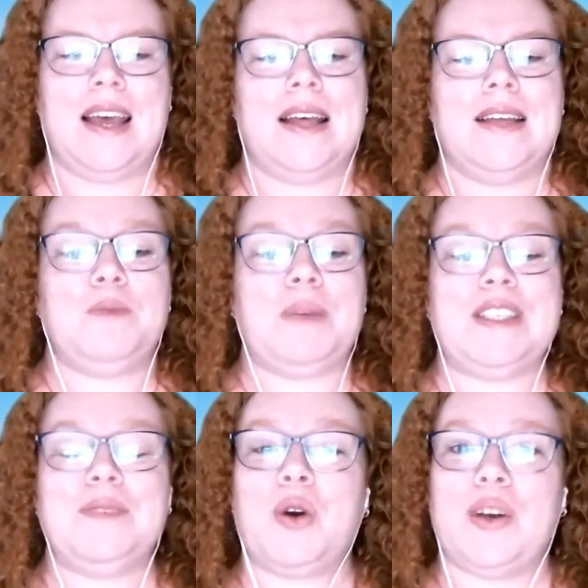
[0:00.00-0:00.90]
There's been
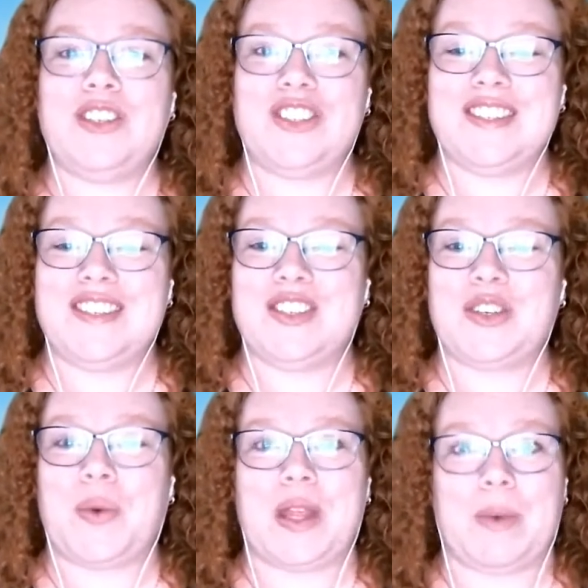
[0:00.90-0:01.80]
some questions as to
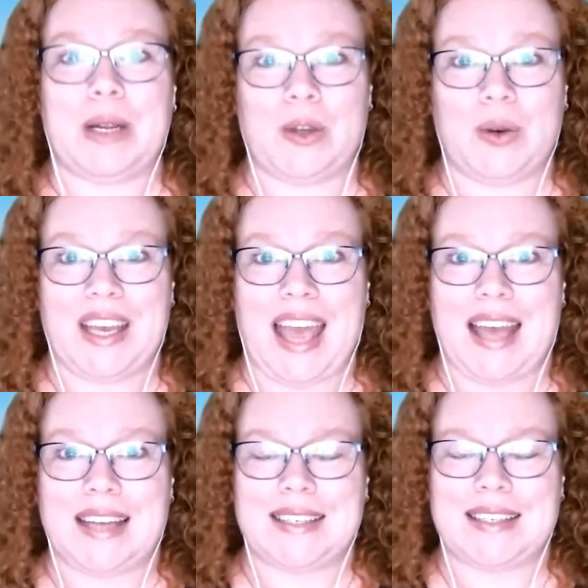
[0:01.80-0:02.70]
whether we're looking
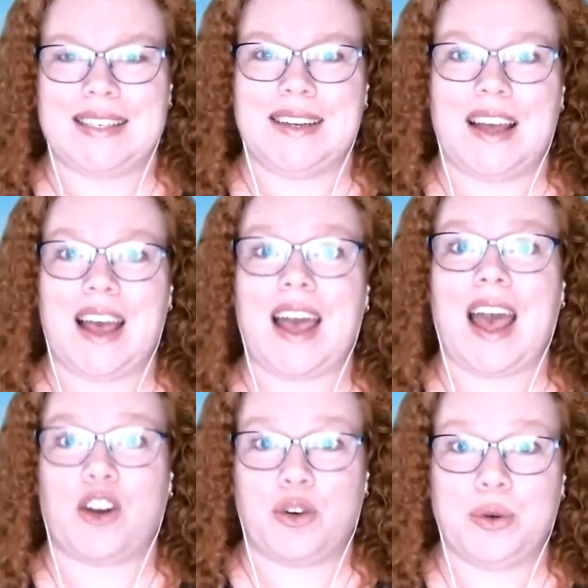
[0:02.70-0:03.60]
at
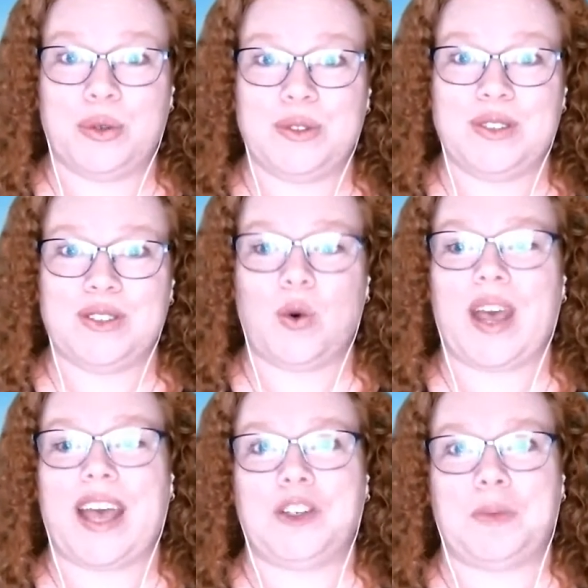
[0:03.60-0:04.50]
accruals or
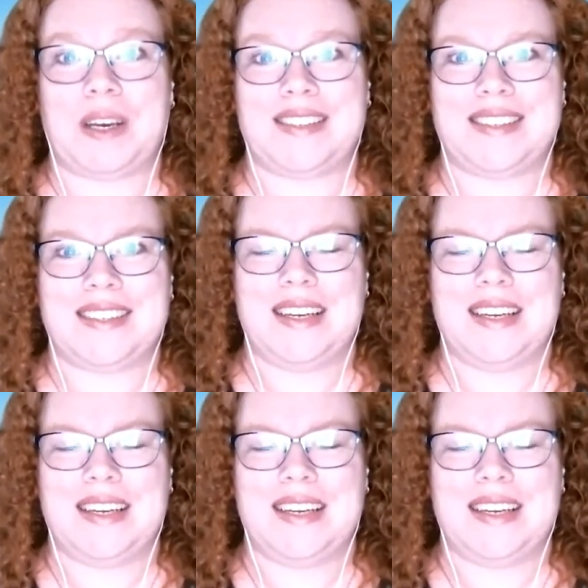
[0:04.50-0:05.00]
cash-based.